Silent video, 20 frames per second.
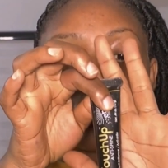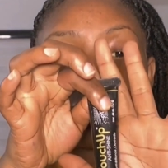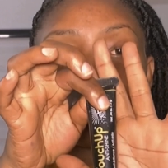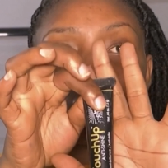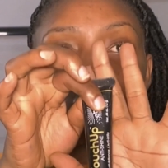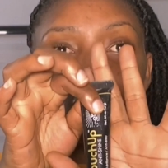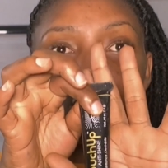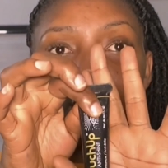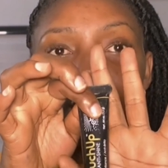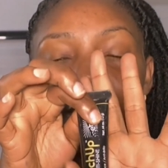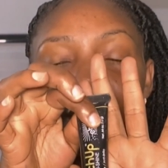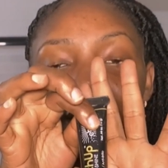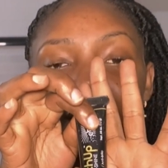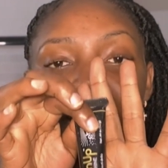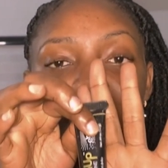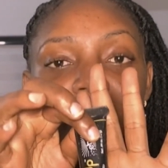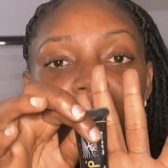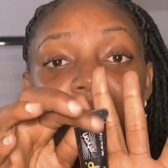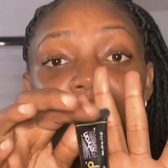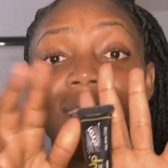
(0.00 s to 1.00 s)
Touch Up
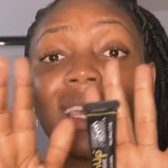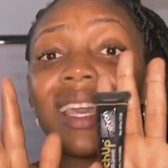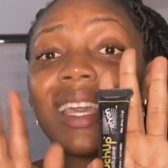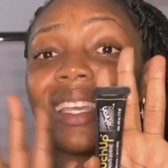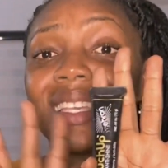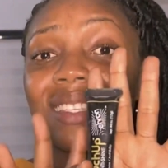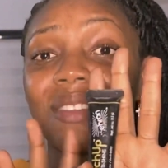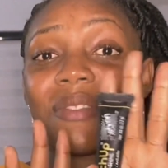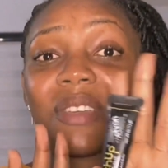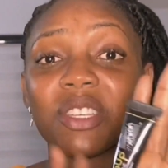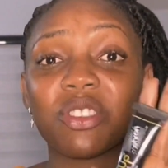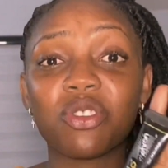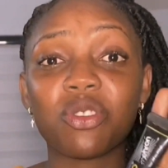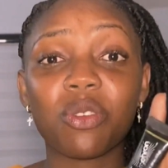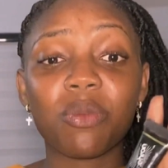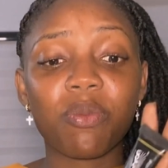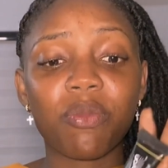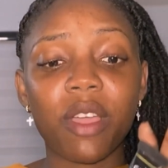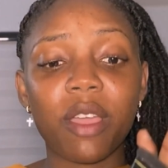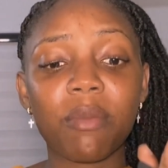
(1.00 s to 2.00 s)
Anti-Shine. It's a very strong
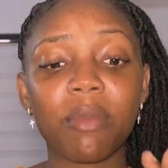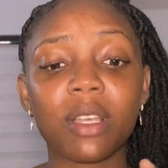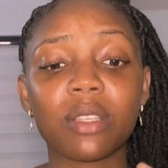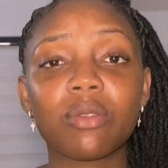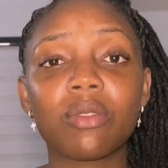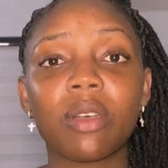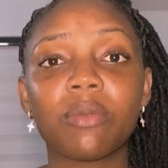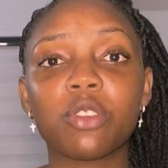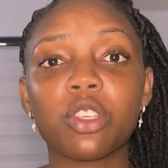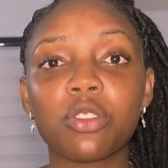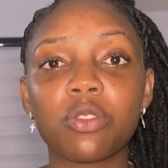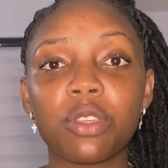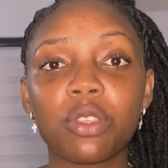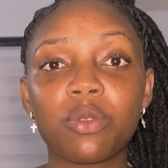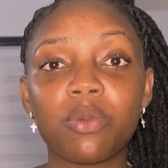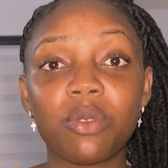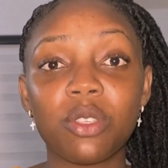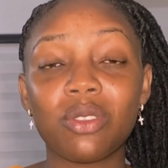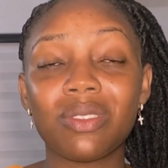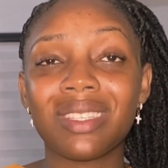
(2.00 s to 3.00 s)
primer, so I'm just going to
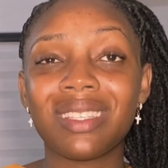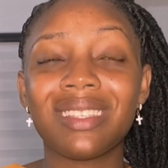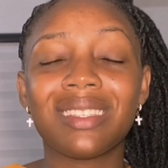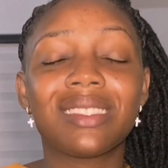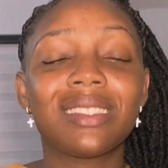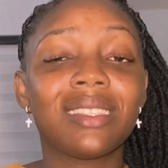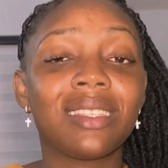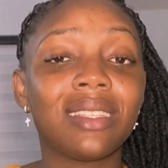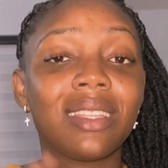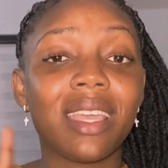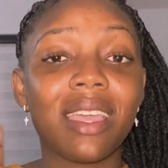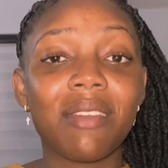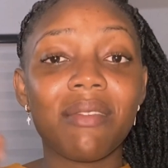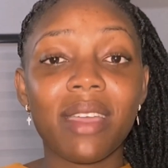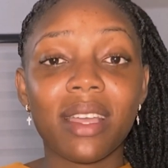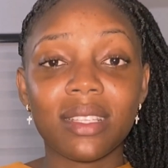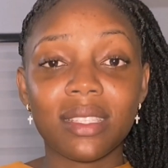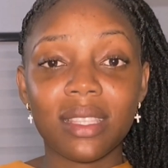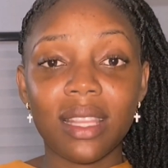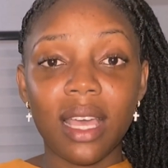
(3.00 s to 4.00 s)
be using it in
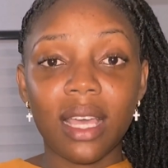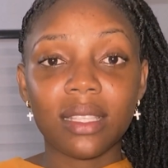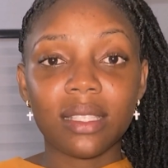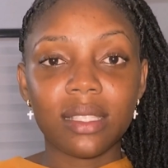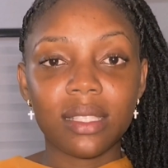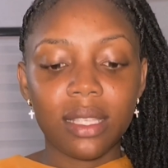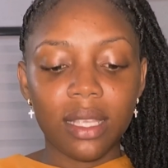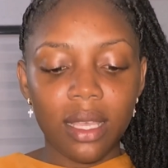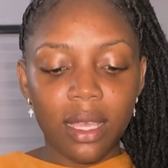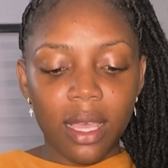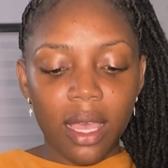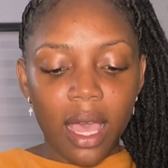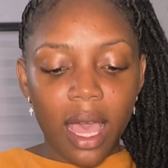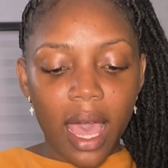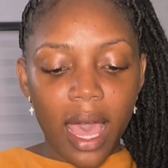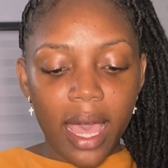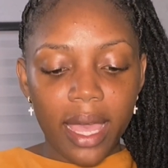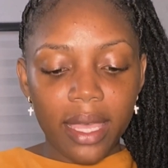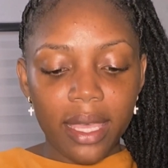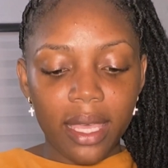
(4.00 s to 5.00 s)
areas that
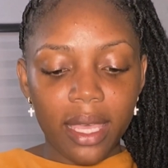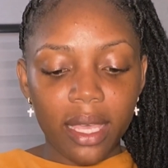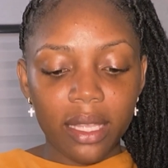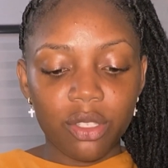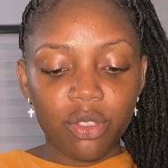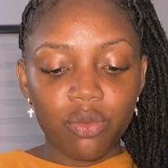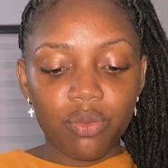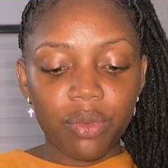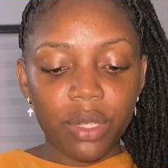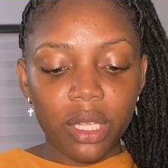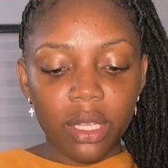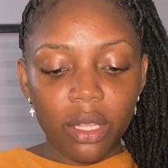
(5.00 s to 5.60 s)
I get really